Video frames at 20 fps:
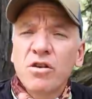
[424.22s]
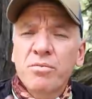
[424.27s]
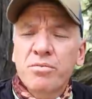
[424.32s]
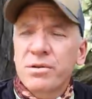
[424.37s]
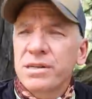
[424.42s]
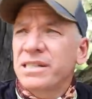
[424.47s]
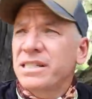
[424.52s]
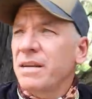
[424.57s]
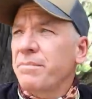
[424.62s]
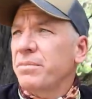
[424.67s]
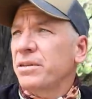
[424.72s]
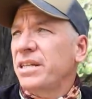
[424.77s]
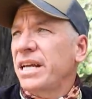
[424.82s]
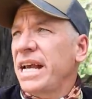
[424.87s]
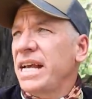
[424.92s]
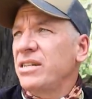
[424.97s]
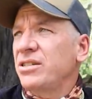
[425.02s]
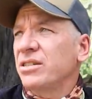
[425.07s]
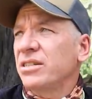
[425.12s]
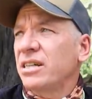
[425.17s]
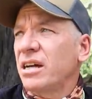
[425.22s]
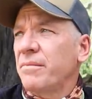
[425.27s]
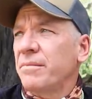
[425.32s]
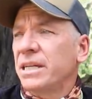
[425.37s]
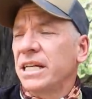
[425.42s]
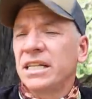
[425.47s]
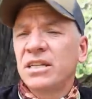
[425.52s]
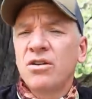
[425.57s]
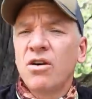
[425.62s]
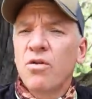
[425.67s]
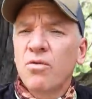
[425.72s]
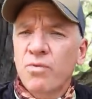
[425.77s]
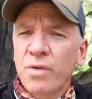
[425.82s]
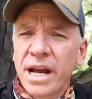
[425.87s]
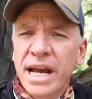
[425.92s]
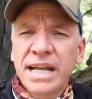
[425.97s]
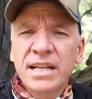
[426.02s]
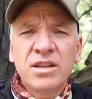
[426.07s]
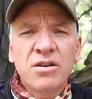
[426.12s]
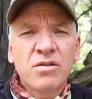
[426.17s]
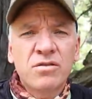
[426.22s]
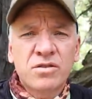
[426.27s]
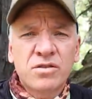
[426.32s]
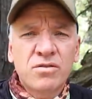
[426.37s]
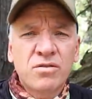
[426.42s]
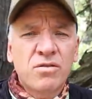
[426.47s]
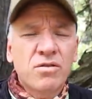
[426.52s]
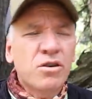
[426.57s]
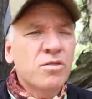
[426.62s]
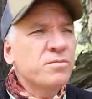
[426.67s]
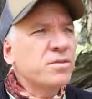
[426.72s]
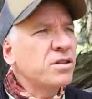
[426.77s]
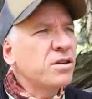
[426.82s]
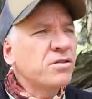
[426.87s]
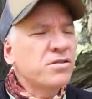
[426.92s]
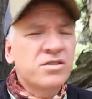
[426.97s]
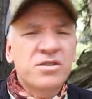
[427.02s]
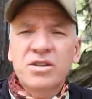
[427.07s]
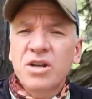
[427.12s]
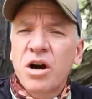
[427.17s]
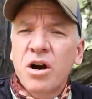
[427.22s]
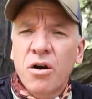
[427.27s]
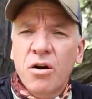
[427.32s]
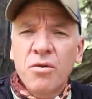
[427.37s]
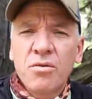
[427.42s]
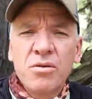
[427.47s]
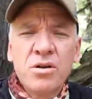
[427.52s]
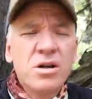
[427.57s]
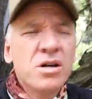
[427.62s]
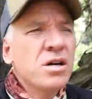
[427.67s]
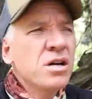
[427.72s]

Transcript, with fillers: no precipitation coming in, no rain, no storms, no snow.